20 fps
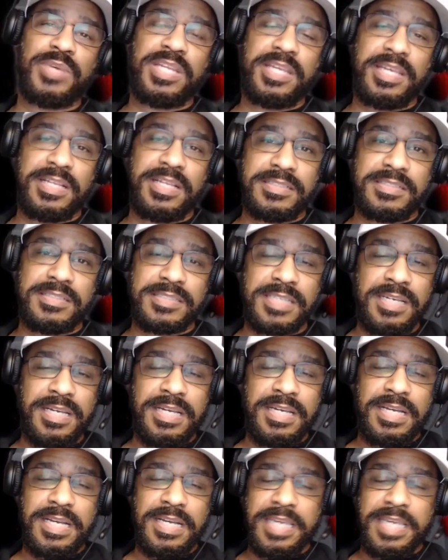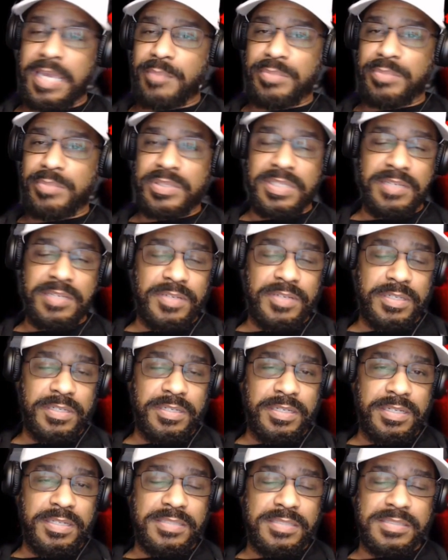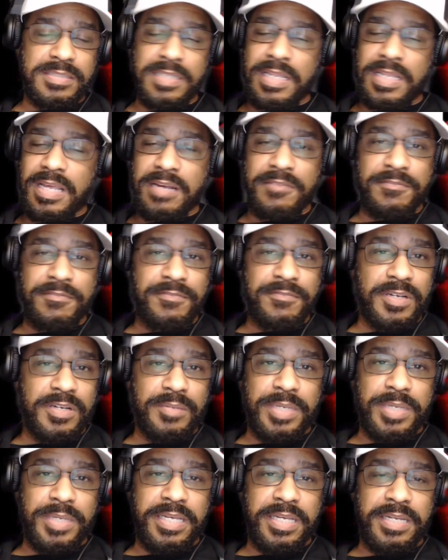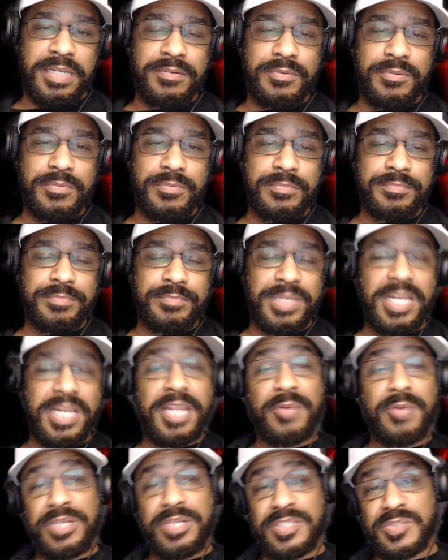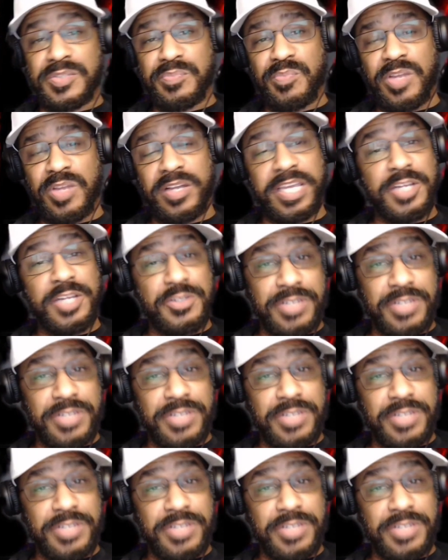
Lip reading: Ends. Can't believe it. It's a lot of fun, man. But anyways, I'll catch you